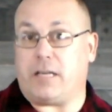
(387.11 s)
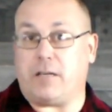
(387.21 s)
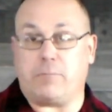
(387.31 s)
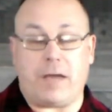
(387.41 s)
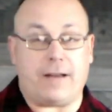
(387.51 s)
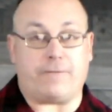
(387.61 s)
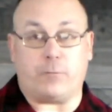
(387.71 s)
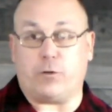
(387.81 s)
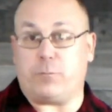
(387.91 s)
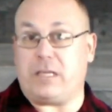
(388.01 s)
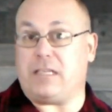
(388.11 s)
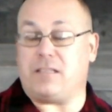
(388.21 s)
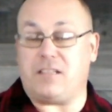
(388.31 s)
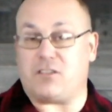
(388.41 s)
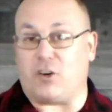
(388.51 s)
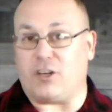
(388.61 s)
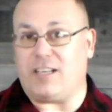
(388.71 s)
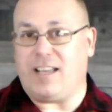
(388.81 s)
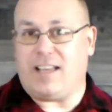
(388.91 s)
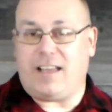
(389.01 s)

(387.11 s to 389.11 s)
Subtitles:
dating back from when PEC started,